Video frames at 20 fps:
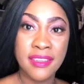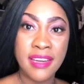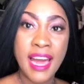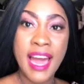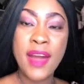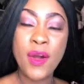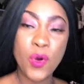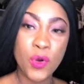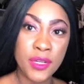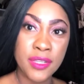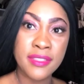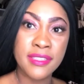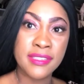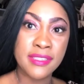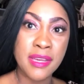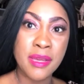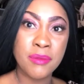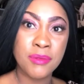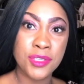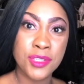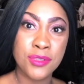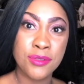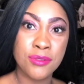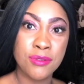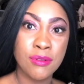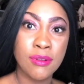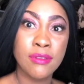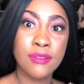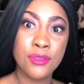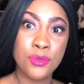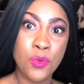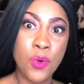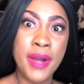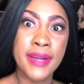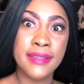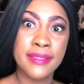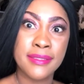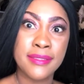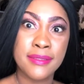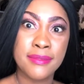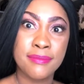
I ordered the same shoe twice.